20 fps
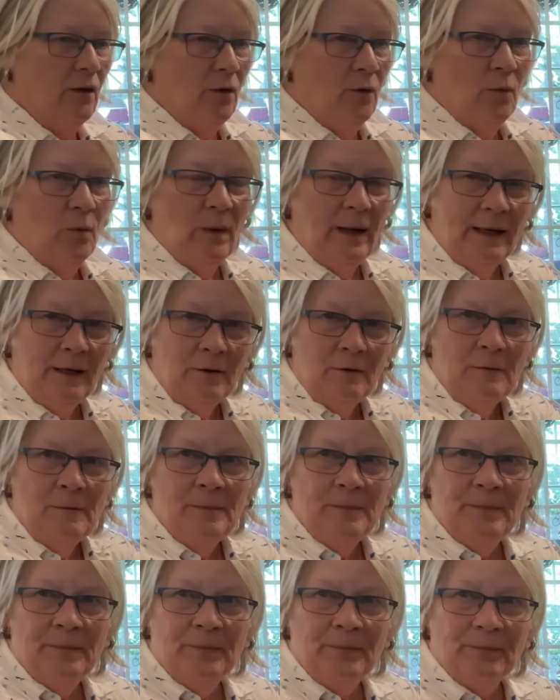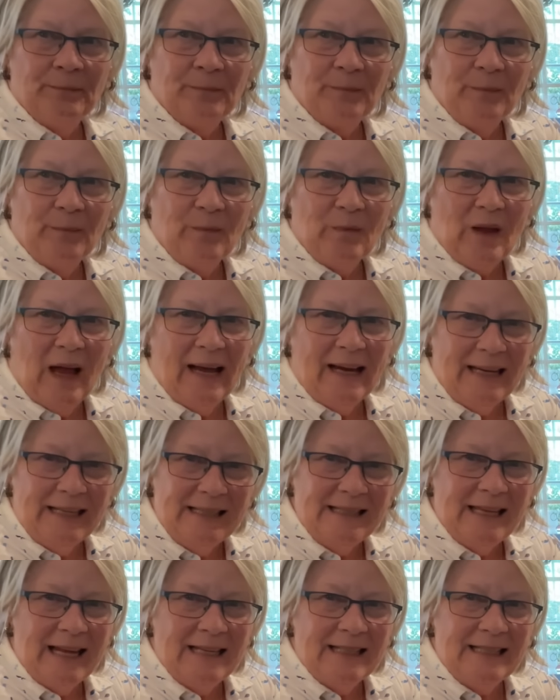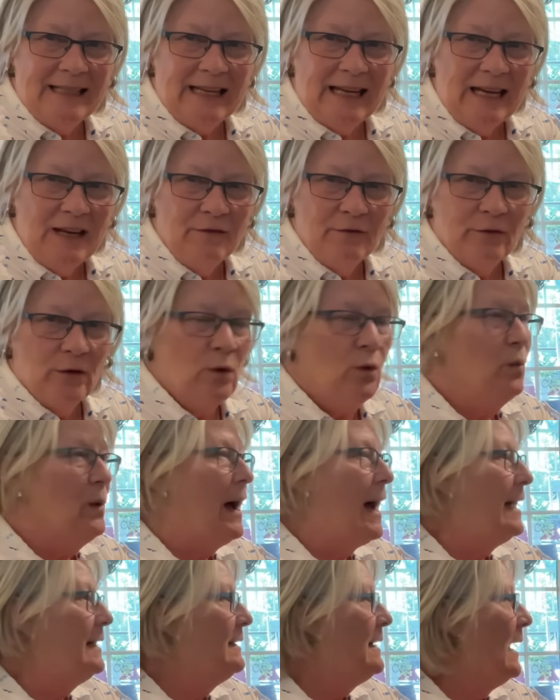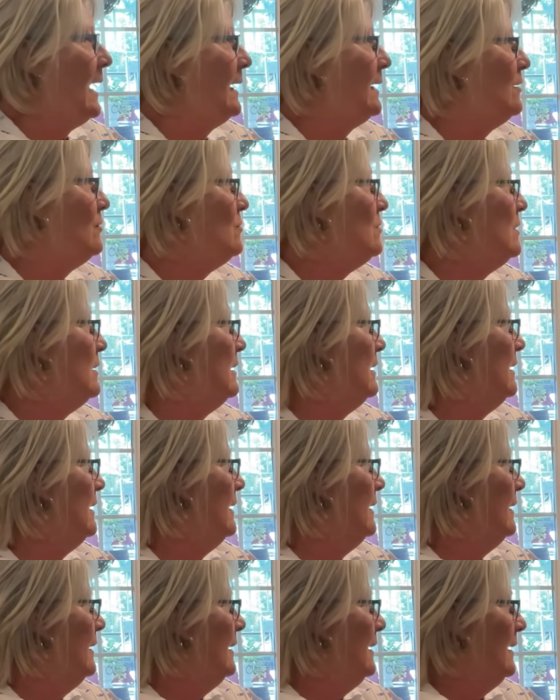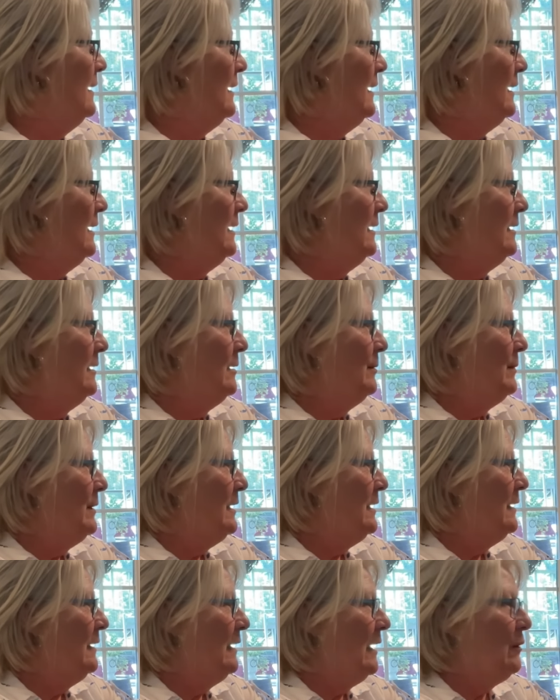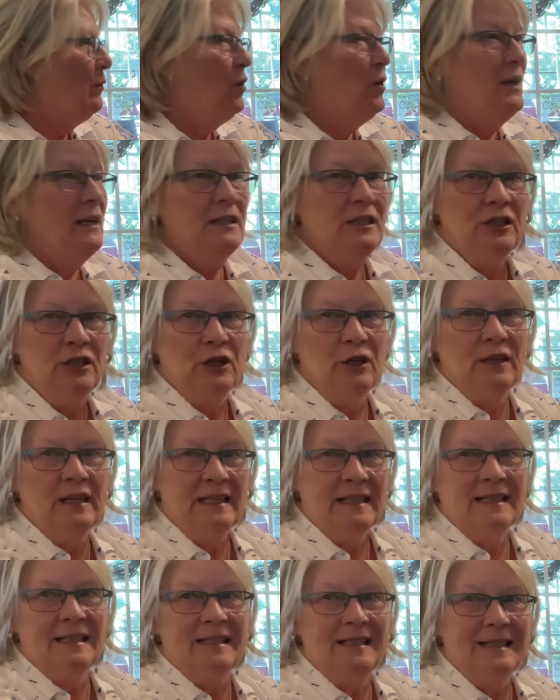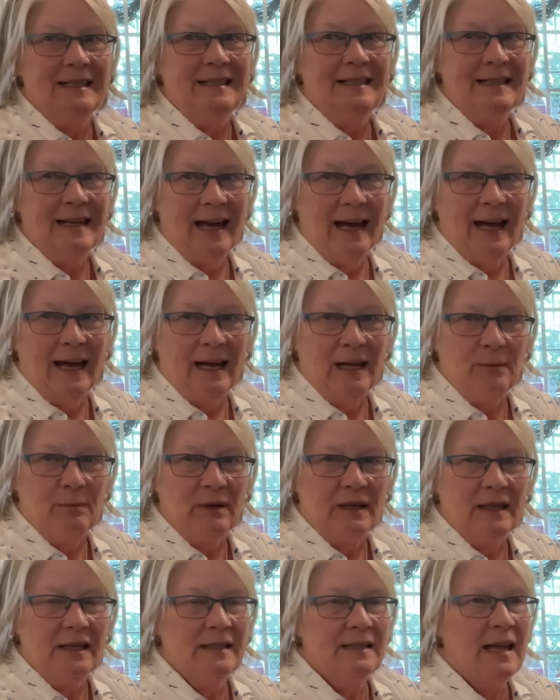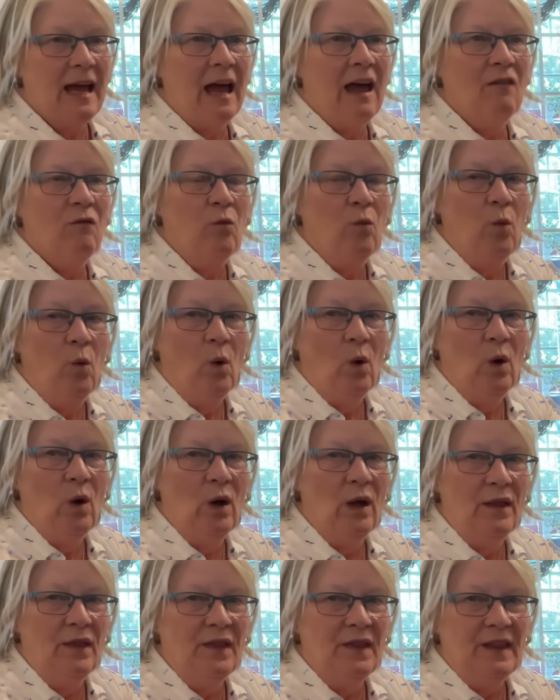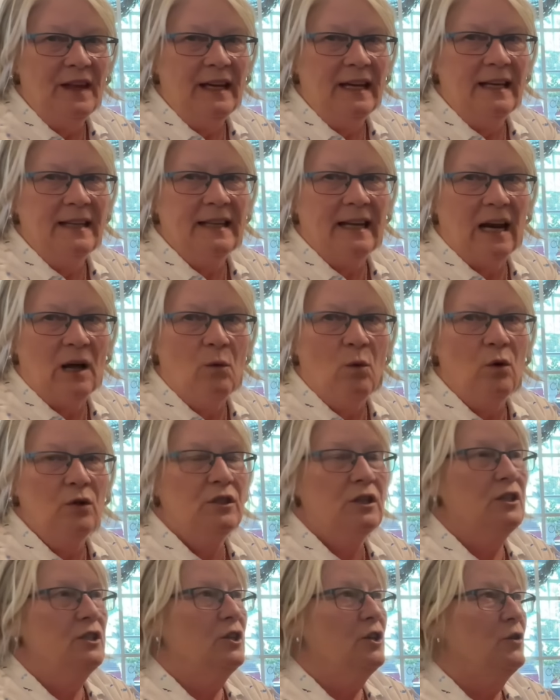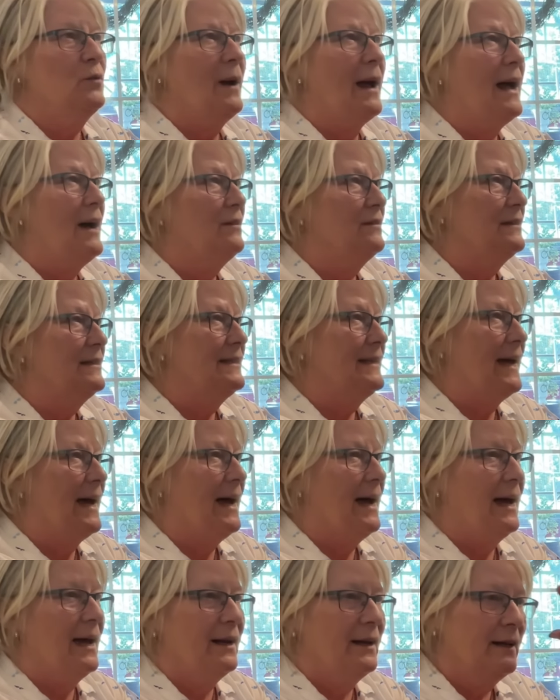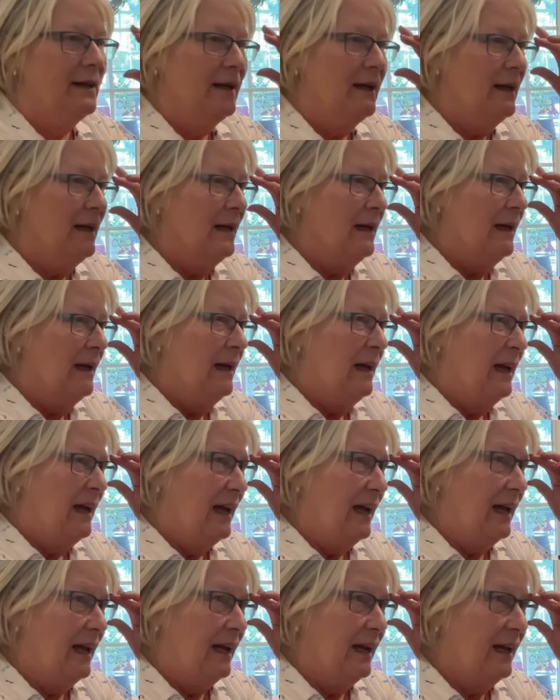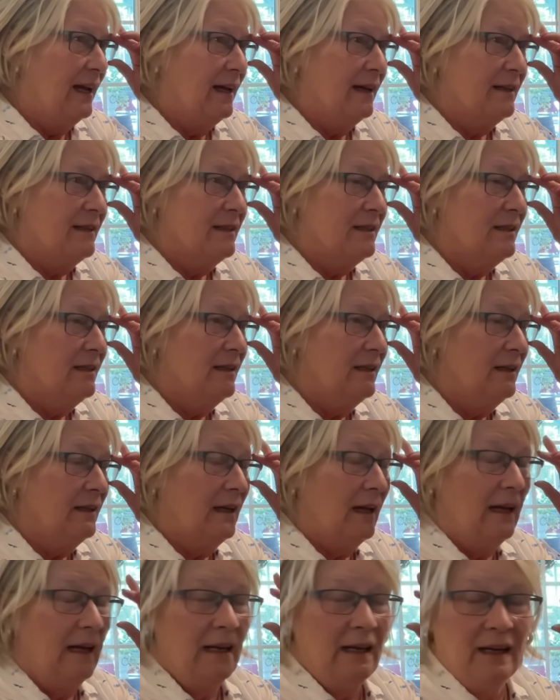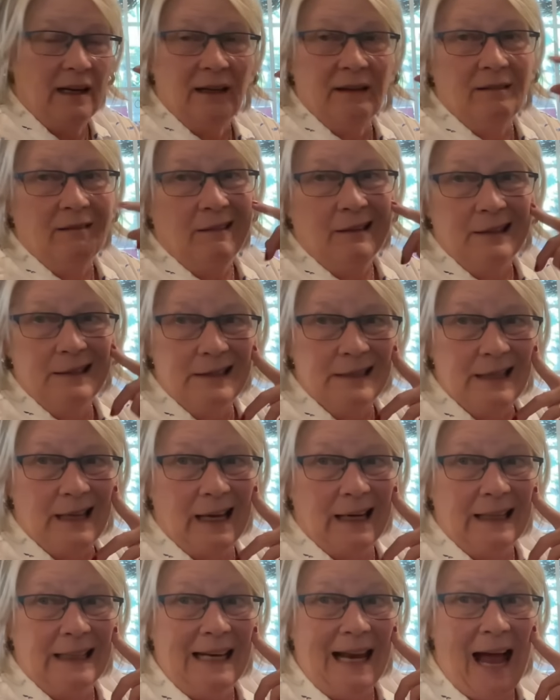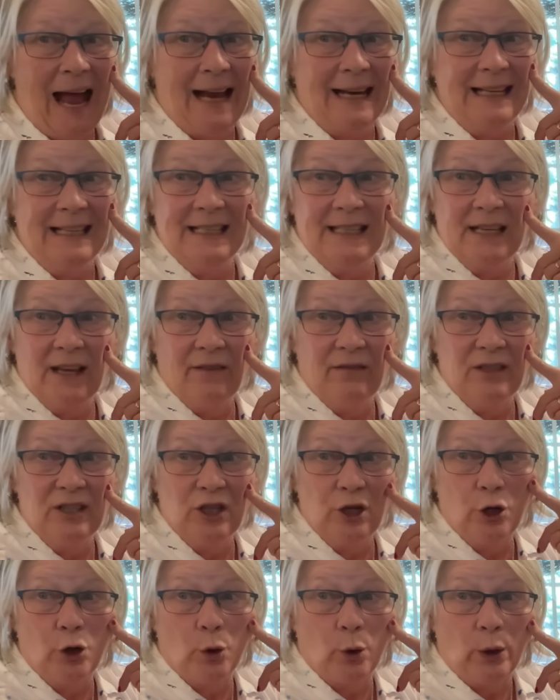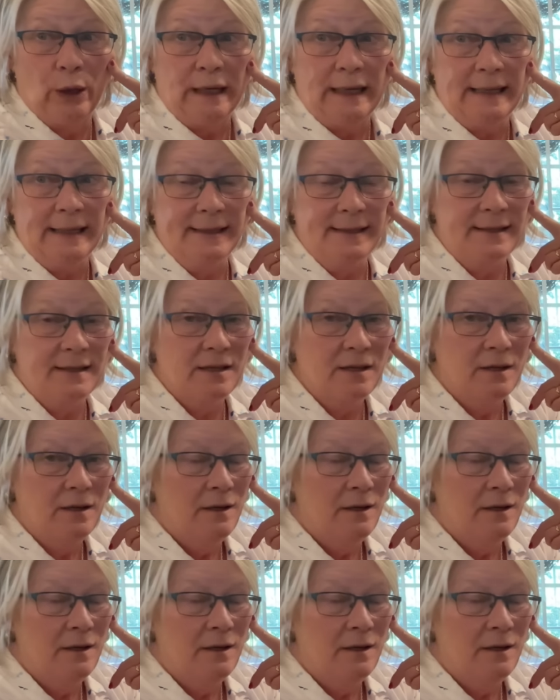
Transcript: Well, I guess that's it for right now. Um, I wanted to do this today because I have one thing that I want to do outside. And, and it's like 97 degrees.